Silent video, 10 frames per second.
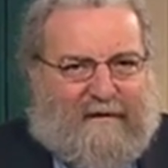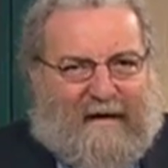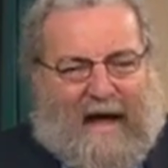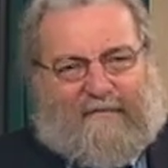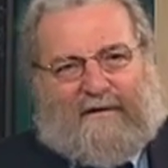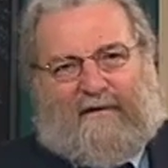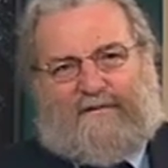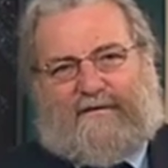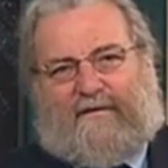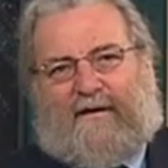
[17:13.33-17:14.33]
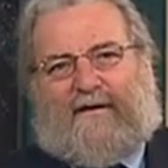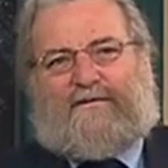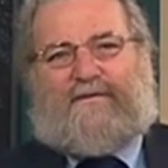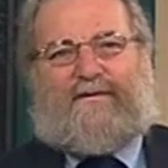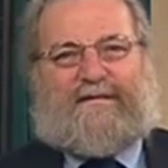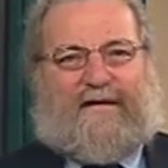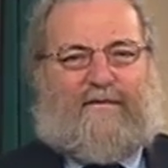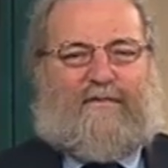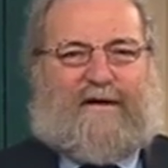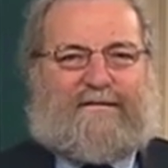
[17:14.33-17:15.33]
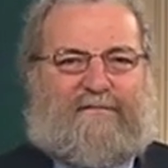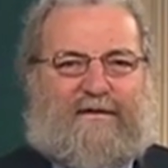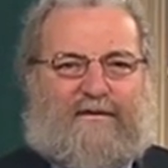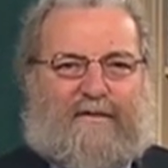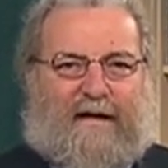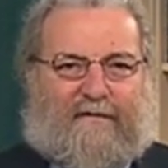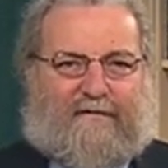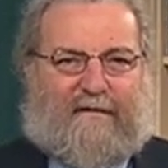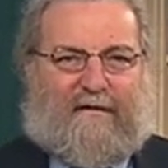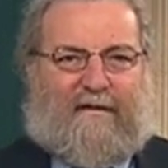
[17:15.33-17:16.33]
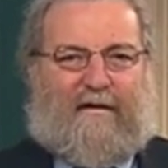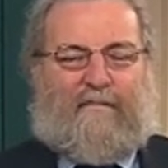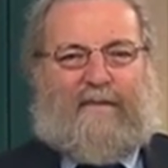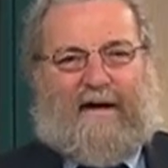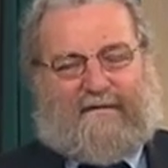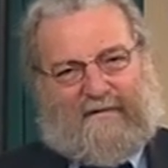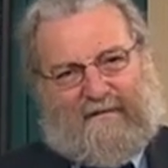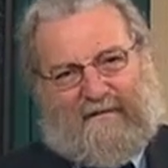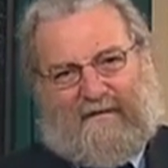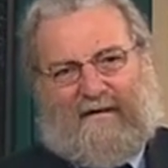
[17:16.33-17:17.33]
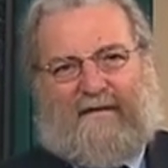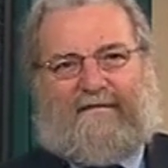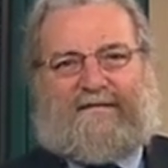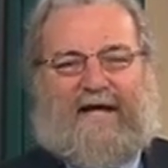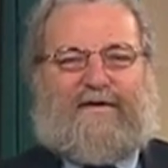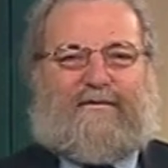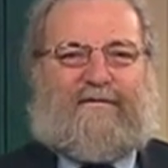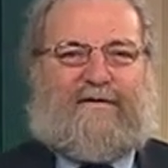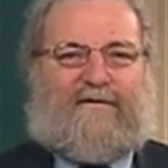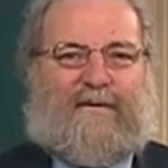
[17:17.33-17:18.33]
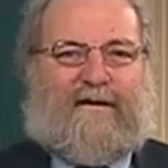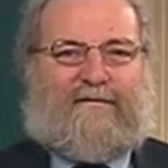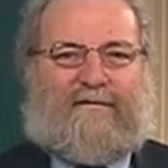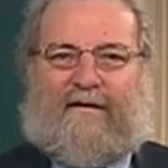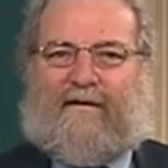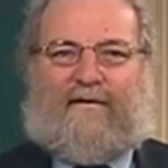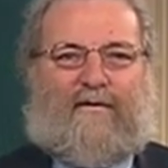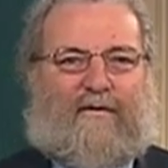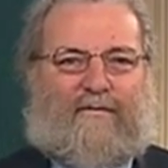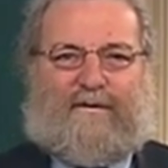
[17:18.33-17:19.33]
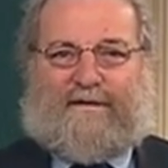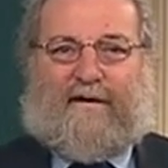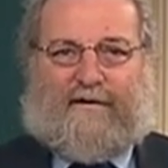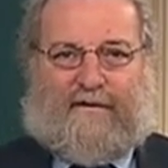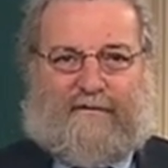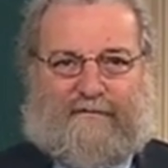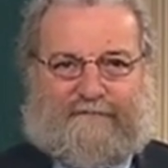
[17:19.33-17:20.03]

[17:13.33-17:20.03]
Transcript: agriculture to the southwest of the US, but in the center of the US, corn was unknown.